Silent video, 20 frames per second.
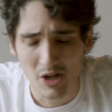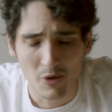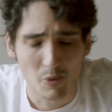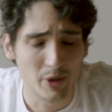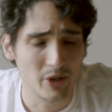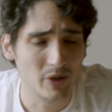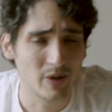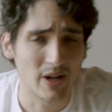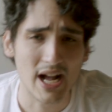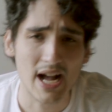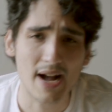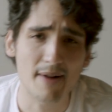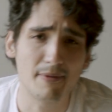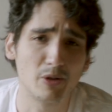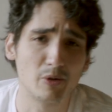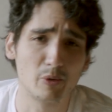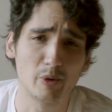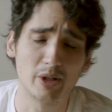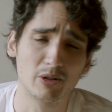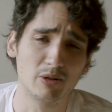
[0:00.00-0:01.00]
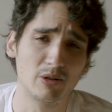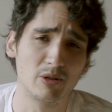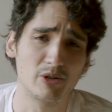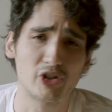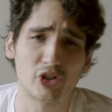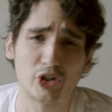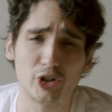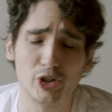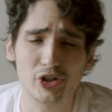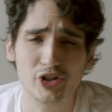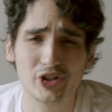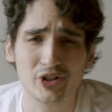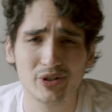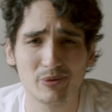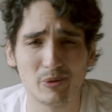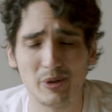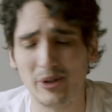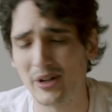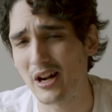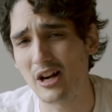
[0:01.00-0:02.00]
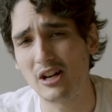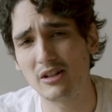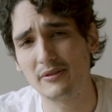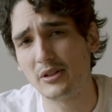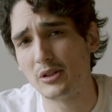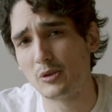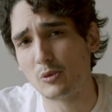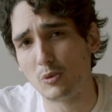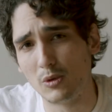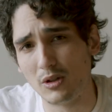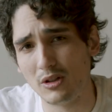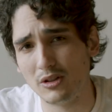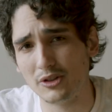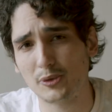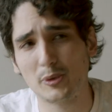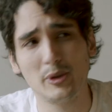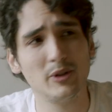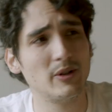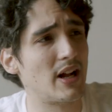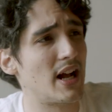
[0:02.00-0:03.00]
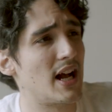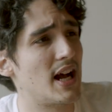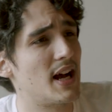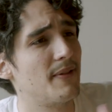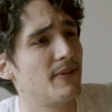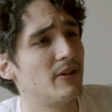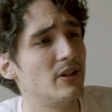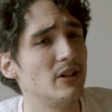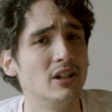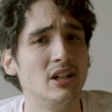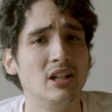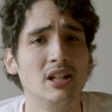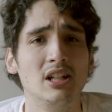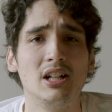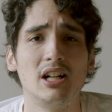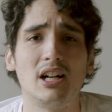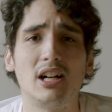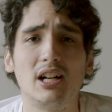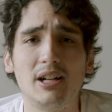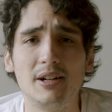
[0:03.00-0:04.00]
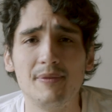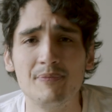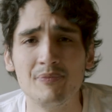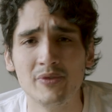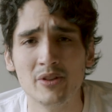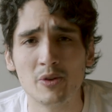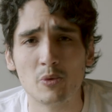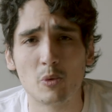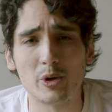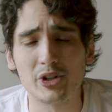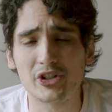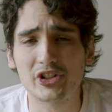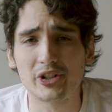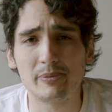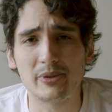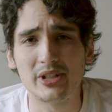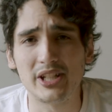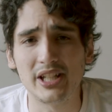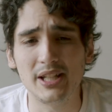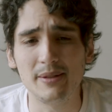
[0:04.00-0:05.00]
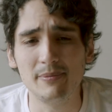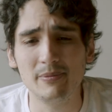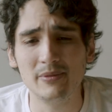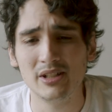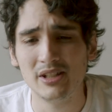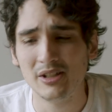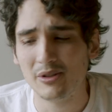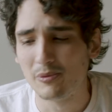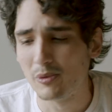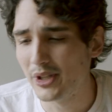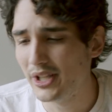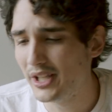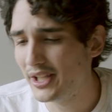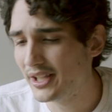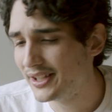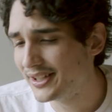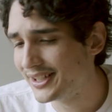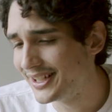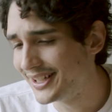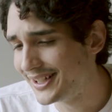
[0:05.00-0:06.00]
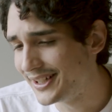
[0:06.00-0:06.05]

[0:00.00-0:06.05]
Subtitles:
We don't have our regular church. We don't have our walls. We don't have our worship team. We're